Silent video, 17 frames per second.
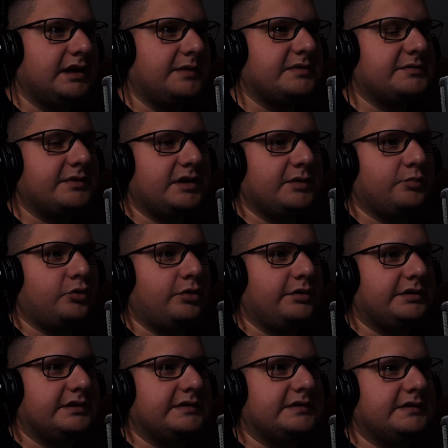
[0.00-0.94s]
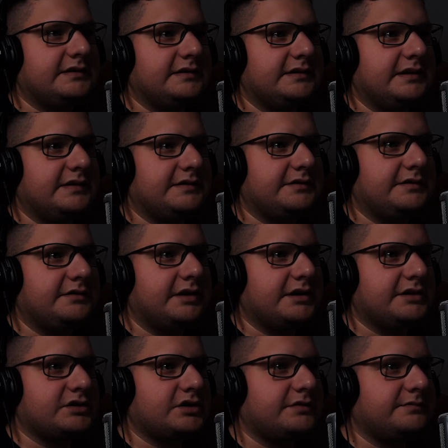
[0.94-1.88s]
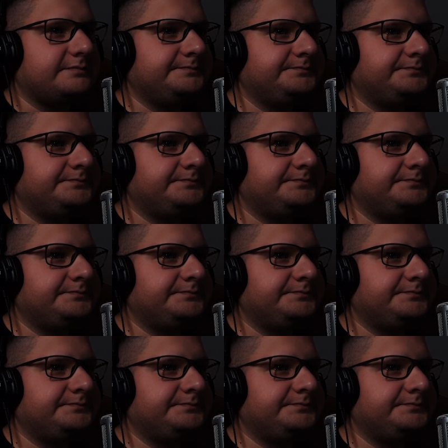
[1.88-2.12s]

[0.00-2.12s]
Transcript: being pointed in that direction.